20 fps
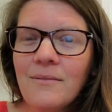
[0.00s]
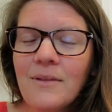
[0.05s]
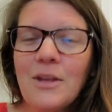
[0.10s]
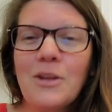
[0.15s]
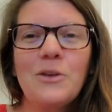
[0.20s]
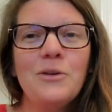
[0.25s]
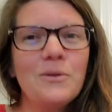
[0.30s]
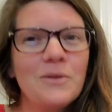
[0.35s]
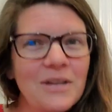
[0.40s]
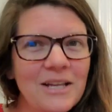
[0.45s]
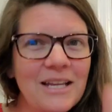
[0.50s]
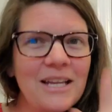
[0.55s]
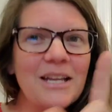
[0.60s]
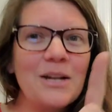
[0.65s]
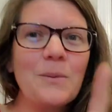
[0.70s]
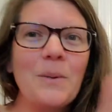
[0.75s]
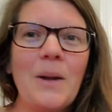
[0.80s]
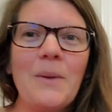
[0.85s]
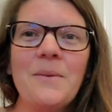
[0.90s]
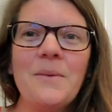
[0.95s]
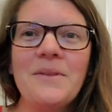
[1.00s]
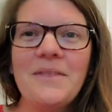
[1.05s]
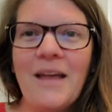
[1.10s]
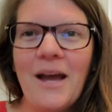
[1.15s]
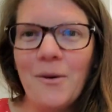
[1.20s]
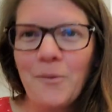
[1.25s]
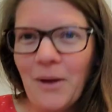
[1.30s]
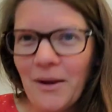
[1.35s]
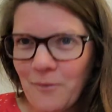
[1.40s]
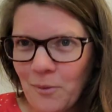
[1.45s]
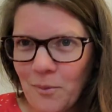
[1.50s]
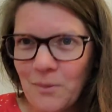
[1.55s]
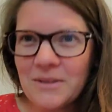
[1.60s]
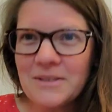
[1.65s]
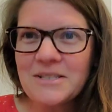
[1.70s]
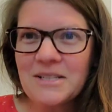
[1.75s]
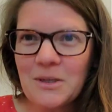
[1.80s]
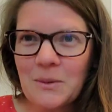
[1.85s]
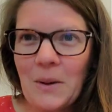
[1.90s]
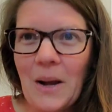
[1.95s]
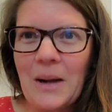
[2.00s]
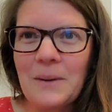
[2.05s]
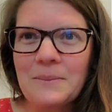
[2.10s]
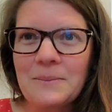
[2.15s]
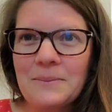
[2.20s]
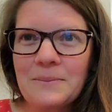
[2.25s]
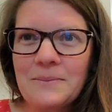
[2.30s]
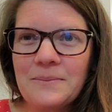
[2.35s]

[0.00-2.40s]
you can get away with that every once in a while.